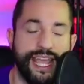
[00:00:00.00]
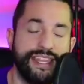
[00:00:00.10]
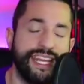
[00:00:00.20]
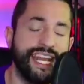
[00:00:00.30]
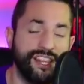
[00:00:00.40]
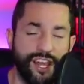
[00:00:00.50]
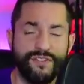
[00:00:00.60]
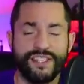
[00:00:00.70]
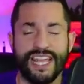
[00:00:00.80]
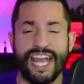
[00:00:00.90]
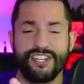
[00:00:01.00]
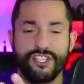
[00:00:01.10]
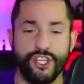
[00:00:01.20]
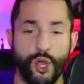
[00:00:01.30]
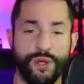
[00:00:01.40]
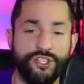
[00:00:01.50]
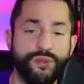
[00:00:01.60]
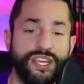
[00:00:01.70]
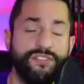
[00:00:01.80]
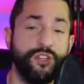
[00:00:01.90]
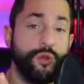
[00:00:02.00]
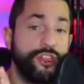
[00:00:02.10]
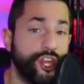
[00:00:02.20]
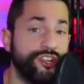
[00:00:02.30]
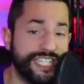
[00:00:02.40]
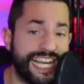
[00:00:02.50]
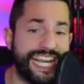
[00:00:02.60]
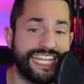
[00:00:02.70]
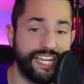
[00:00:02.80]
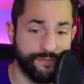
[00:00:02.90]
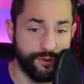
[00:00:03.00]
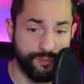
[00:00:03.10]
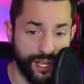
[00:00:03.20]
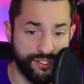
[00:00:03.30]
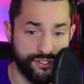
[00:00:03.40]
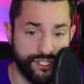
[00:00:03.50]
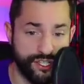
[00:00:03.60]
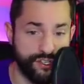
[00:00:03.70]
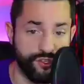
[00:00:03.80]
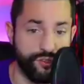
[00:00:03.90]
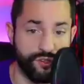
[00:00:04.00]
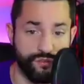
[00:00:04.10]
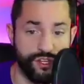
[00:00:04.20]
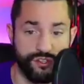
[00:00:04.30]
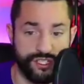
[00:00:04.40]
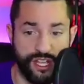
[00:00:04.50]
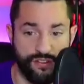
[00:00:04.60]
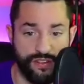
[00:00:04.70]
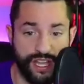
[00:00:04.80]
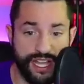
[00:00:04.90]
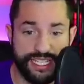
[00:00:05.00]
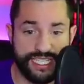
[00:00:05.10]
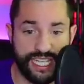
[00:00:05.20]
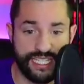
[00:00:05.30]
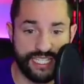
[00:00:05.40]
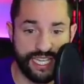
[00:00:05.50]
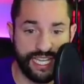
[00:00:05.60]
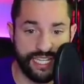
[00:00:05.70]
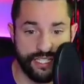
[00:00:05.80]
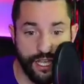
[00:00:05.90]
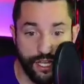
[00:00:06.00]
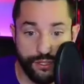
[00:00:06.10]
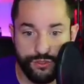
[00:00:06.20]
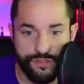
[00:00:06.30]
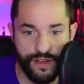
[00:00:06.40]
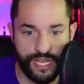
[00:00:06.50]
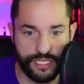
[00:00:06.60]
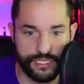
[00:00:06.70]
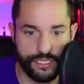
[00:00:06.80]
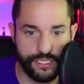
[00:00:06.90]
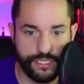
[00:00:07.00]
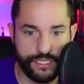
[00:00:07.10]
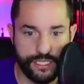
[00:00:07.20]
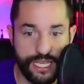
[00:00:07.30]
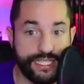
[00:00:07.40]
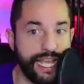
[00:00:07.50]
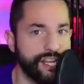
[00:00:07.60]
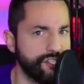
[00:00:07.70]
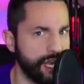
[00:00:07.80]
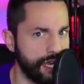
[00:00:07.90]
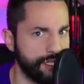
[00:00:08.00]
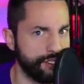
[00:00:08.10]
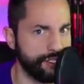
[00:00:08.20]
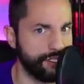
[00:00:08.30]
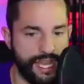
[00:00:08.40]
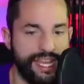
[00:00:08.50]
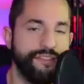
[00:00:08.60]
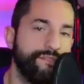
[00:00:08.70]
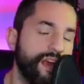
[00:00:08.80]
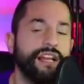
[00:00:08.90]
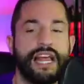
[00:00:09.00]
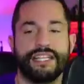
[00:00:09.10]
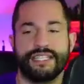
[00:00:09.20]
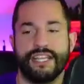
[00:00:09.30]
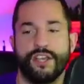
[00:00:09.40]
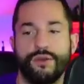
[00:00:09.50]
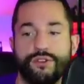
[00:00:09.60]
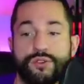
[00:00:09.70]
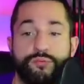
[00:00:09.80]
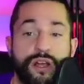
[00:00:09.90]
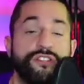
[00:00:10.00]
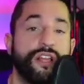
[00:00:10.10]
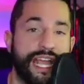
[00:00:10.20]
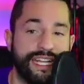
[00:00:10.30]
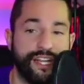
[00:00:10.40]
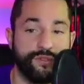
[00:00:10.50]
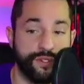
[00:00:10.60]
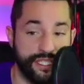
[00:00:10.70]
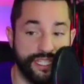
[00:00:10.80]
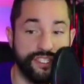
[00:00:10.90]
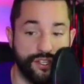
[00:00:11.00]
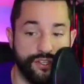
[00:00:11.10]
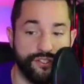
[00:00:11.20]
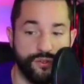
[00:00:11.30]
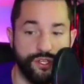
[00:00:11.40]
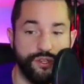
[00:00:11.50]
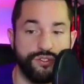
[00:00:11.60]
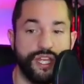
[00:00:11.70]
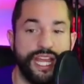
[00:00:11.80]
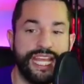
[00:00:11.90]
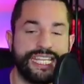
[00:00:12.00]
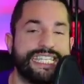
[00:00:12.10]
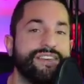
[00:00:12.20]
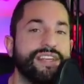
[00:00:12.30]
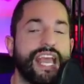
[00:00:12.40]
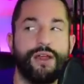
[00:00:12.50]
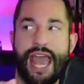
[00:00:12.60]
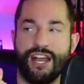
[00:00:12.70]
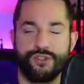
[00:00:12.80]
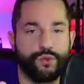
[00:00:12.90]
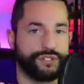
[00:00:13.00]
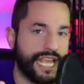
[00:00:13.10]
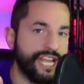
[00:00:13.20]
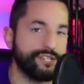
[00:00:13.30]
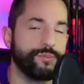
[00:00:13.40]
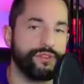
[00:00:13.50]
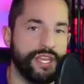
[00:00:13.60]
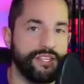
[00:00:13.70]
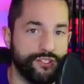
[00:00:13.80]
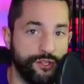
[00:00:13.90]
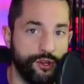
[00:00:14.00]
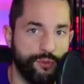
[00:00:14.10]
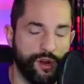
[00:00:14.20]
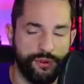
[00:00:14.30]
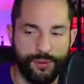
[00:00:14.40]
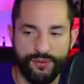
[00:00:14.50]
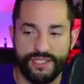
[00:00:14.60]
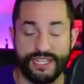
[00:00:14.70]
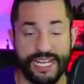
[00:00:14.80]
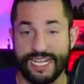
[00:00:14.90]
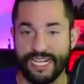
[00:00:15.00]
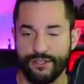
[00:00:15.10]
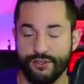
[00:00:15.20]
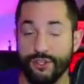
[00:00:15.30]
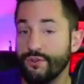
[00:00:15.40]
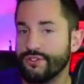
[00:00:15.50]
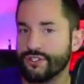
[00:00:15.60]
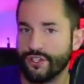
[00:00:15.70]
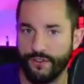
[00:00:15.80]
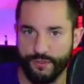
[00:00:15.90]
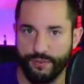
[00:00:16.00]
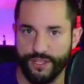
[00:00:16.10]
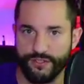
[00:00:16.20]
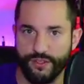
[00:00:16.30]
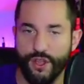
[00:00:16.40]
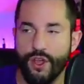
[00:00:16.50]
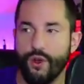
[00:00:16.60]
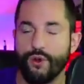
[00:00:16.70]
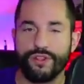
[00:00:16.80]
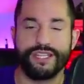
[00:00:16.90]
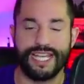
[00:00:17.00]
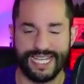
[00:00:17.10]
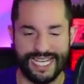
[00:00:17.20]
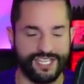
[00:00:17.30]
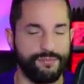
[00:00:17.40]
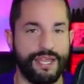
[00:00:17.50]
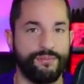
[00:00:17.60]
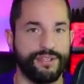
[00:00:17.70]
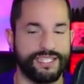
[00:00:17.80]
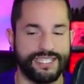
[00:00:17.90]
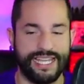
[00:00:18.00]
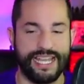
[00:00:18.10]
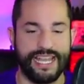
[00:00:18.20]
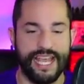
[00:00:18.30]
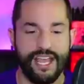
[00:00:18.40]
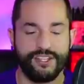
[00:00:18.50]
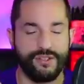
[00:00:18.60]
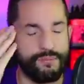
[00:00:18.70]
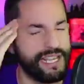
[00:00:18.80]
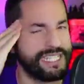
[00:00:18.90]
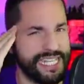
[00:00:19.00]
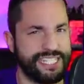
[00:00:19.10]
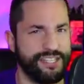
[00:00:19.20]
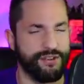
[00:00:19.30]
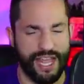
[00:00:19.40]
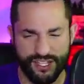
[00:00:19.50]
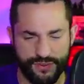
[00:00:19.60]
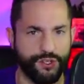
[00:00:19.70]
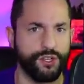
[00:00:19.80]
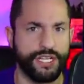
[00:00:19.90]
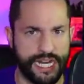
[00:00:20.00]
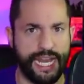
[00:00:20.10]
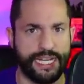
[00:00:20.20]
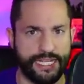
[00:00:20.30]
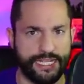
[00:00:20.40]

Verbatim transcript: And then I love that they actually go into giving you 13 different puzzles that you can run yourself skeleton keys, elusive island, exact change. And the very last thing they go into is puzzle handouts, which this is also huge, is giving out actual tangible things to your party members that they can either use to solve the puzzle or that they get to be able to see so that it makes sense in their heads when they're looking at